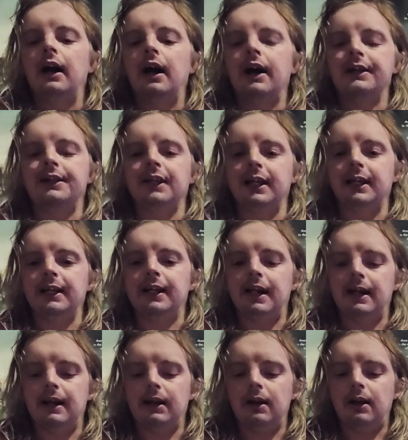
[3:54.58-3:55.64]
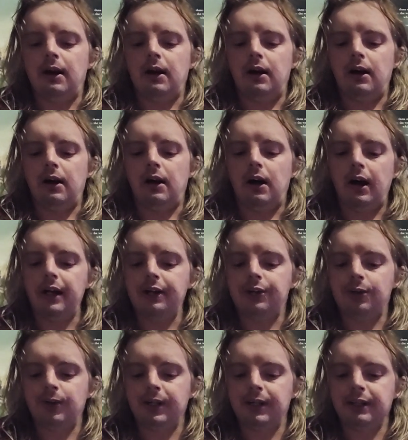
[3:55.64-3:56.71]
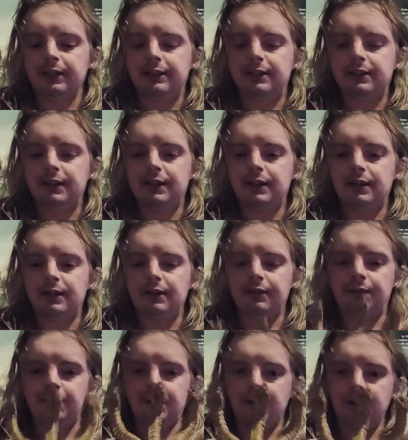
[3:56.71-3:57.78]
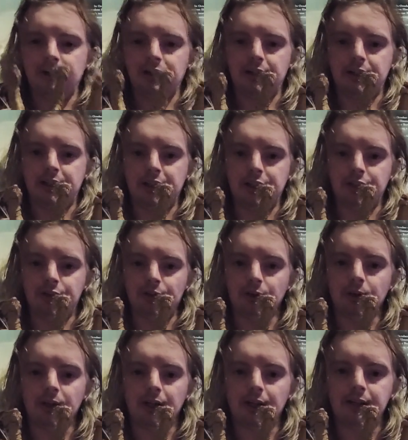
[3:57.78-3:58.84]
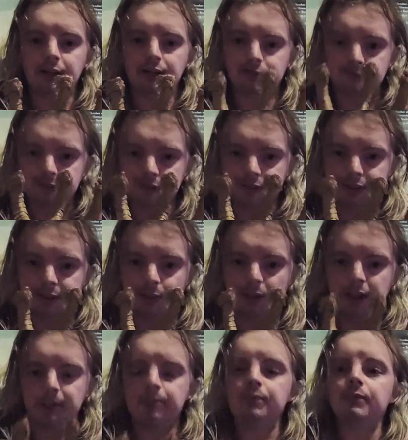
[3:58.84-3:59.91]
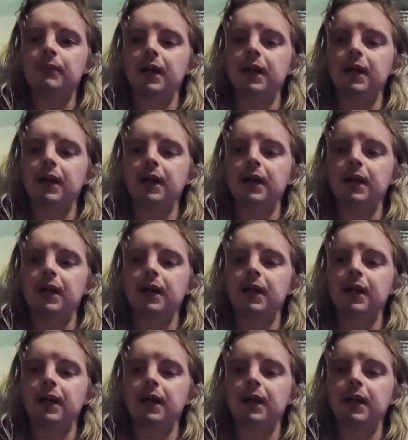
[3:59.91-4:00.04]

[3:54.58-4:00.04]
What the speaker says: I seen high toys for King Ghidorah for this one